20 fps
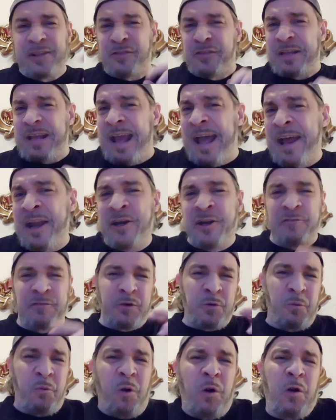it's the end of
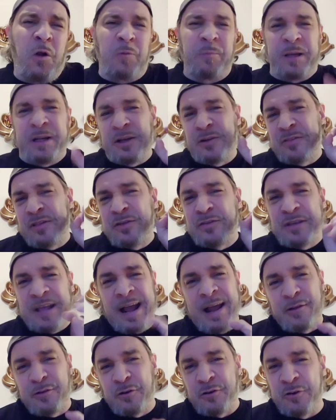the world because these
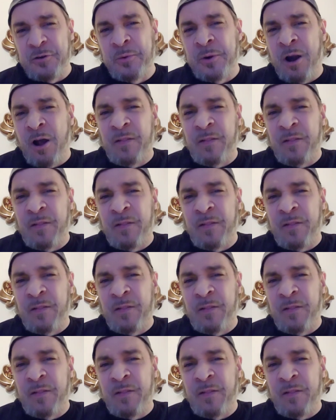guys are doing